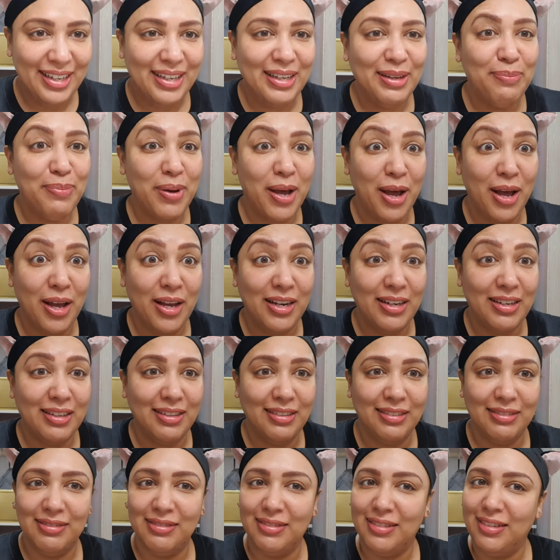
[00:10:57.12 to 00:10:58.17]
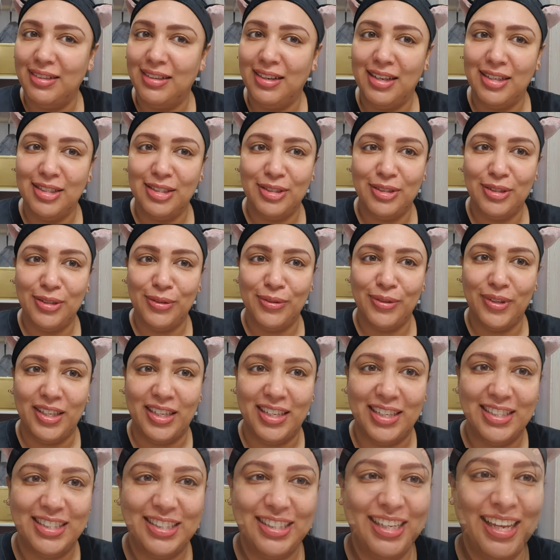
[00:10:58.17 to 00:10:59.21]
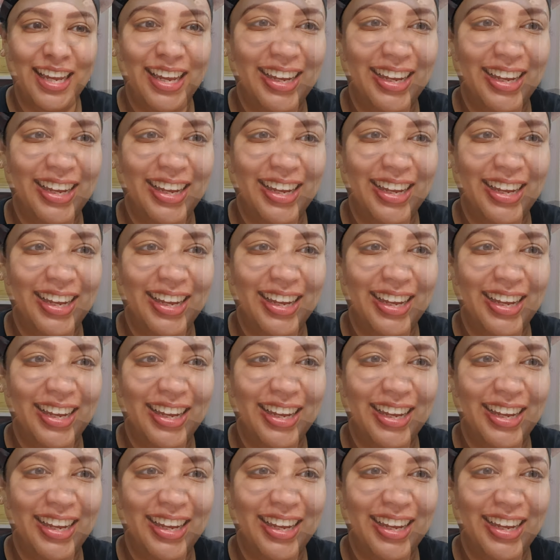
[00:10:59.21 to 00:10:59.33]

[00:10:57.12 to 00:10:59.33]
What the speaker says: But let's do this.